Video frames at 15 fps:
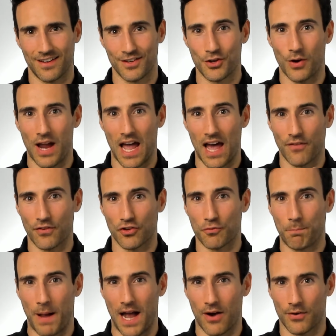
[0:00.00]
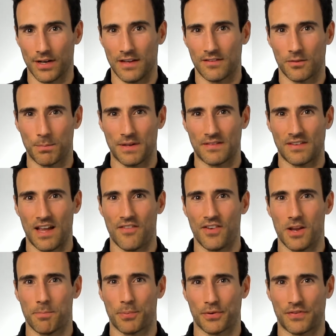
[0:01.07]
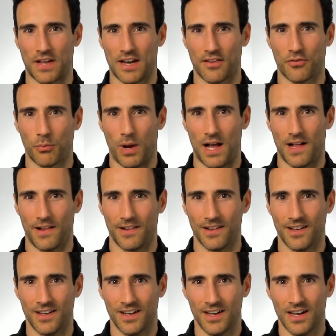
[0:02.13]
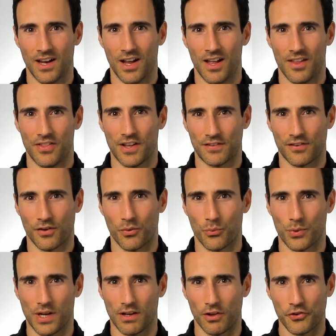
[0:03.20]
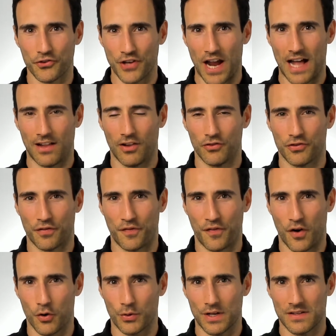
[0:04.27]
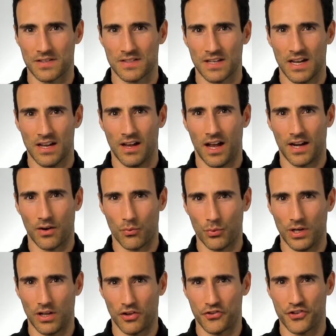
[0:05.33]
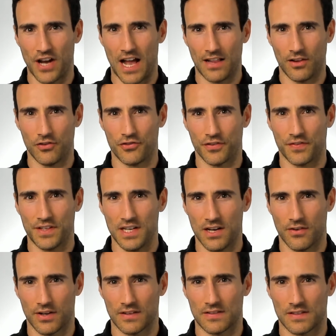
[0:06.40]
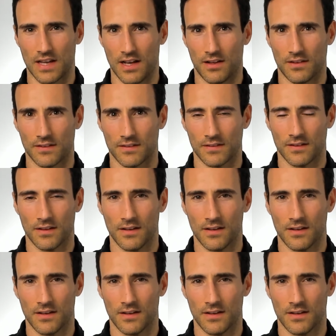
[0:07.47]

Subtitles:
your average power needs to be 70% as well. This is a real challenge of focus and a real challenge of gearing skills.